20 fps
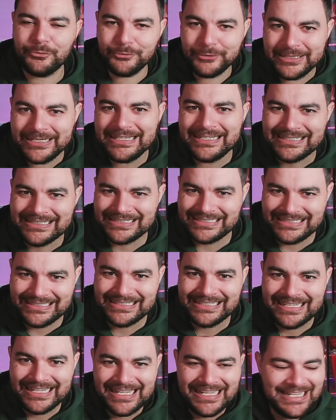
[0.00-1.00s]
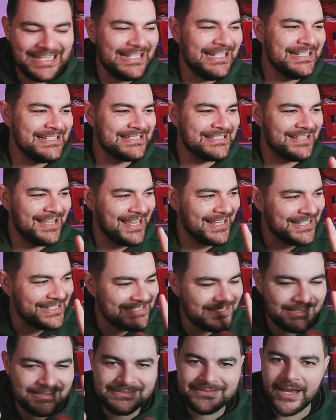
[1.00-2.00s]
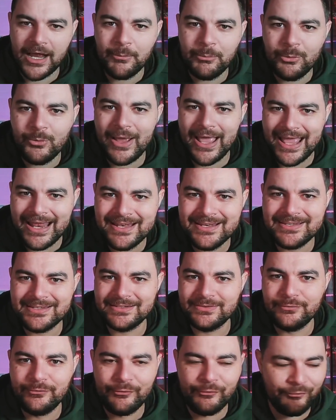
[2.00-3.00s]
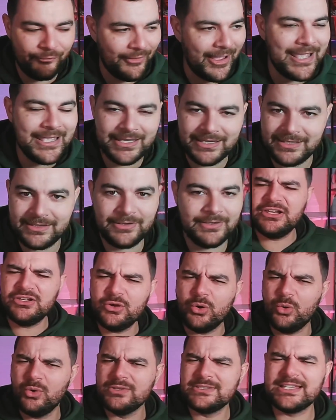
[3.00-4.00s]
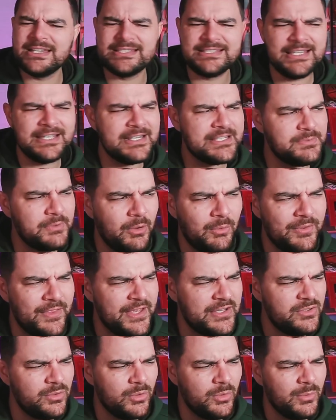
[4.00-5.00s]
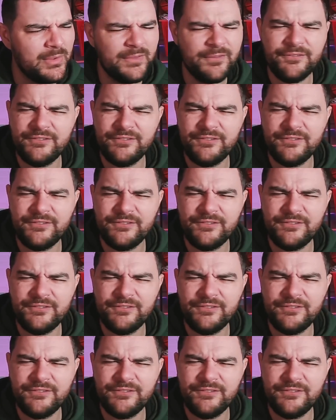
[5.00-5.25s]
really is like, it's a double-ended fake. And you also see it as well when they do it with